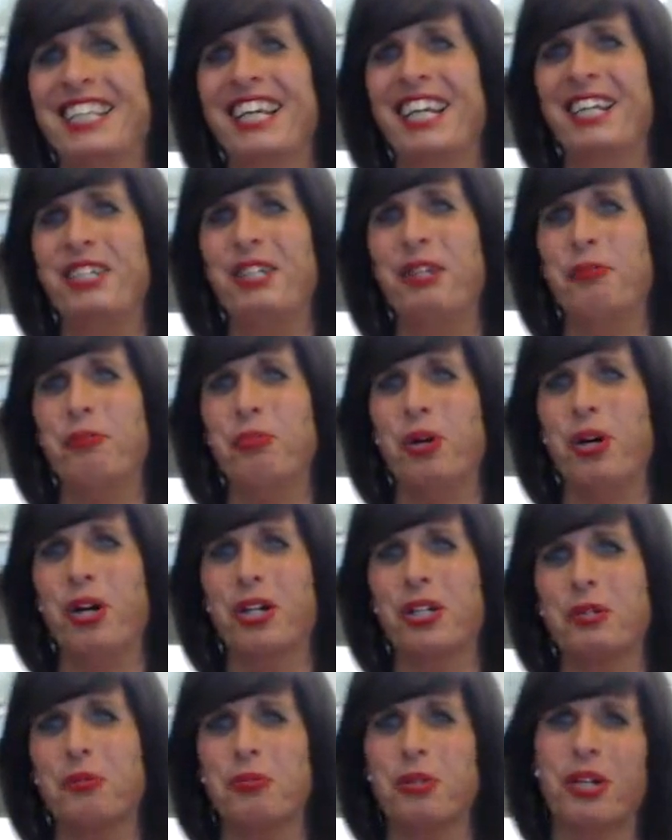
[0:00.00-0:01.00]
Thank you,
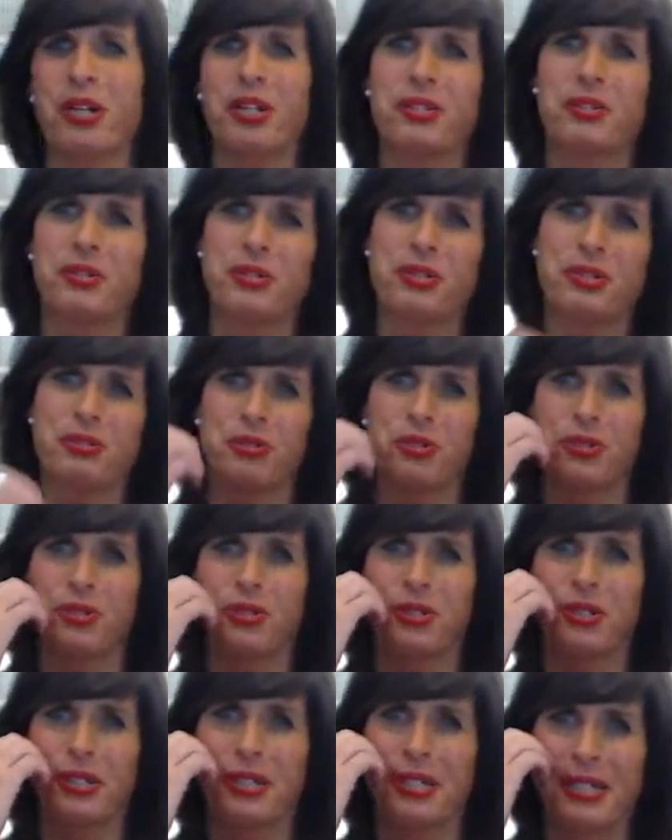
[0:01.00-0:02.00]
Parker Brothers,
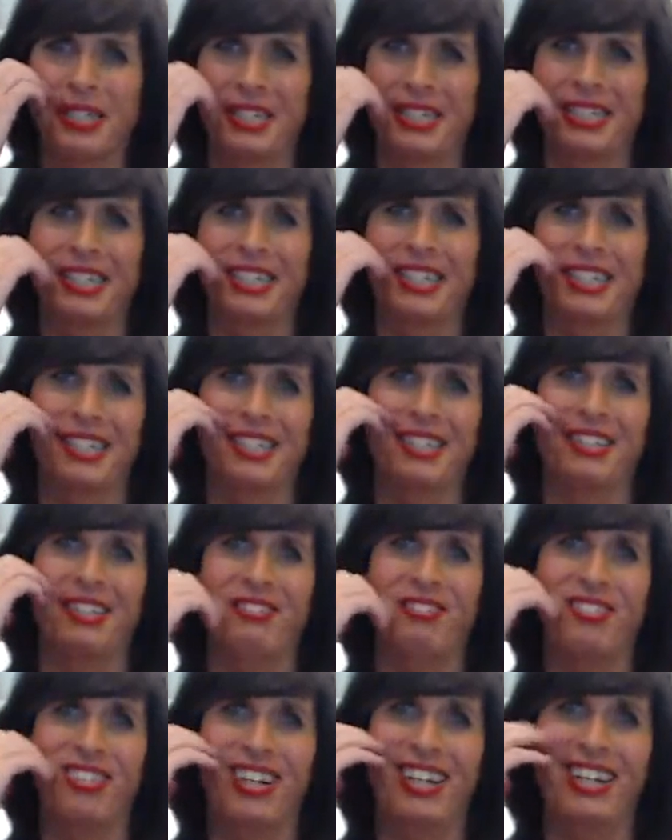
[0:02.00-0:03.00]
for uh,
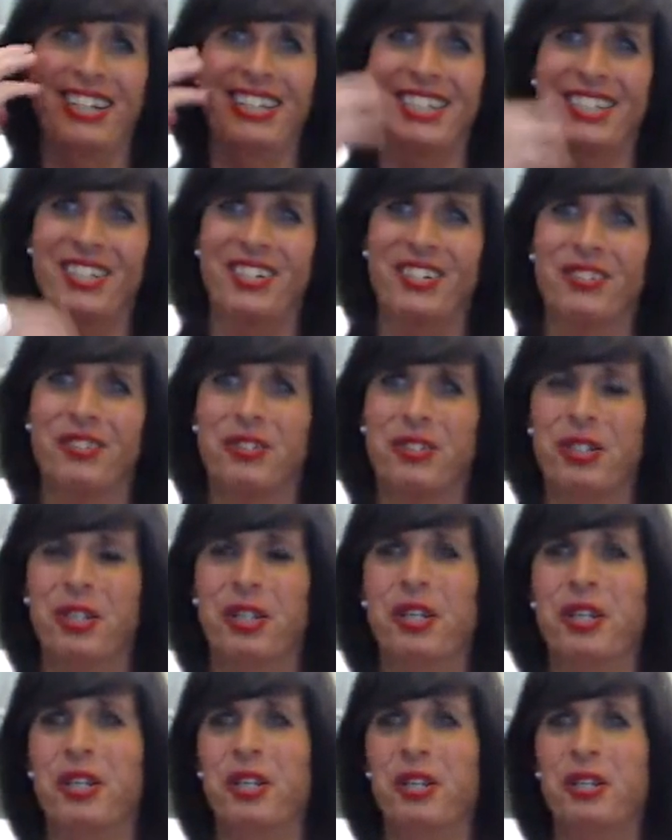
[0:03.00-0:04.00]
inviting all the
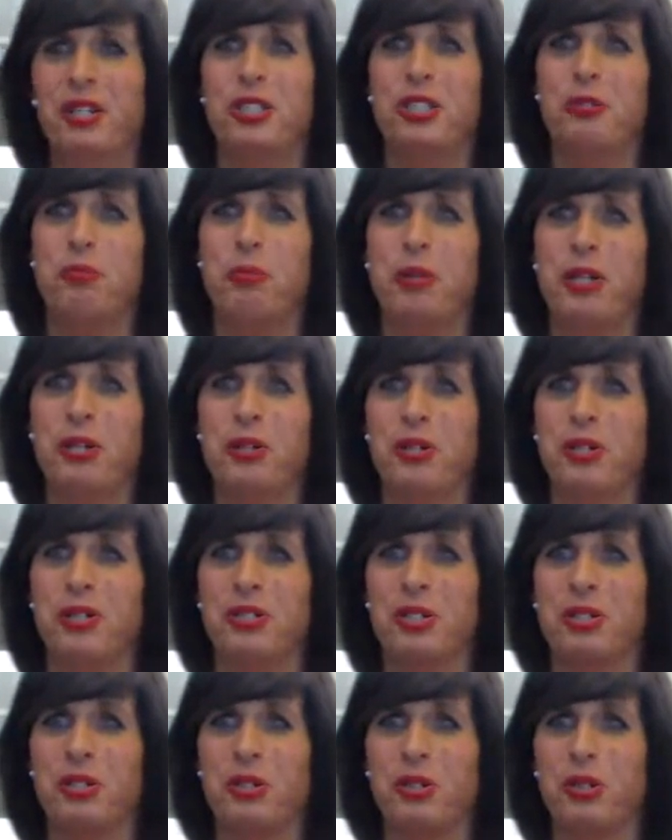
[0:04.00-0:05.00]
spirits
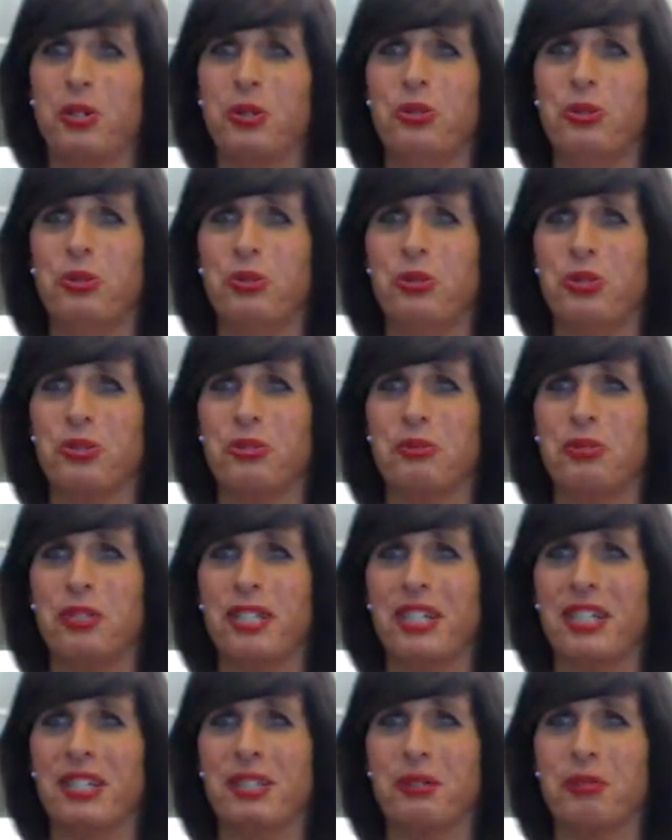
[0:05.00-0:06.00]
and goons from
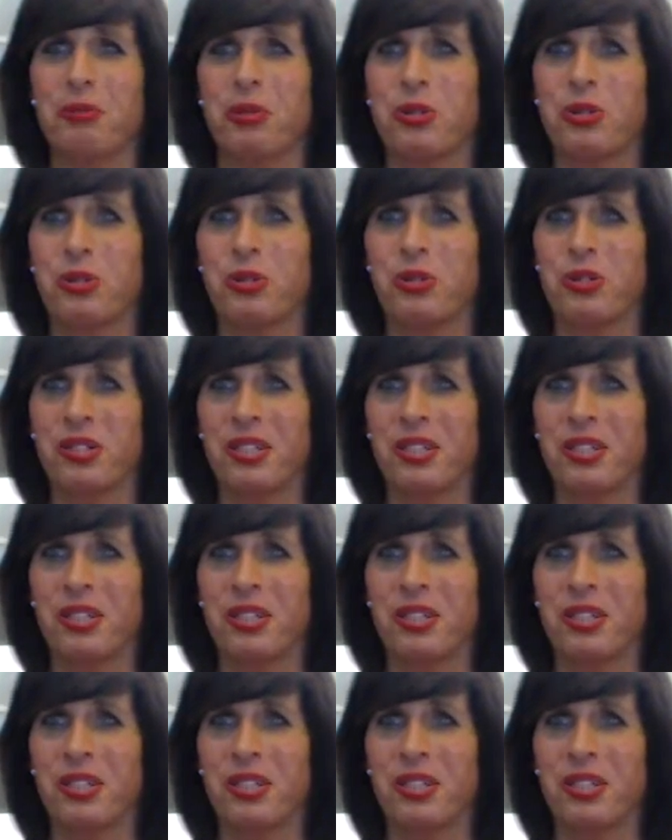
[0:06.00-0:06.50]
the other world